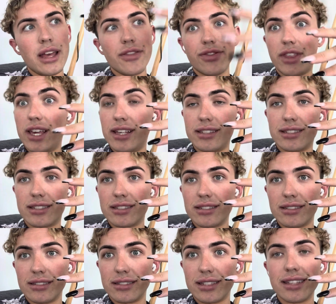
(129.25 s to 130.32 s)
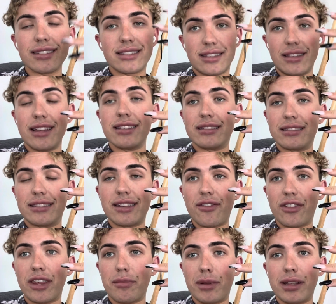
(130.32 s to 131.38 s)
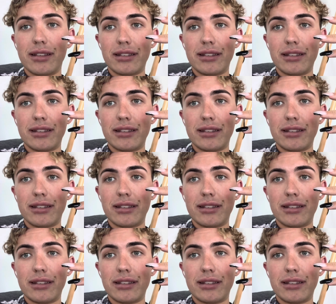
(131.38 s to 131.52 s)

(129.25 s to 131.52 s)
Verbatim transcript: These this It's definitely been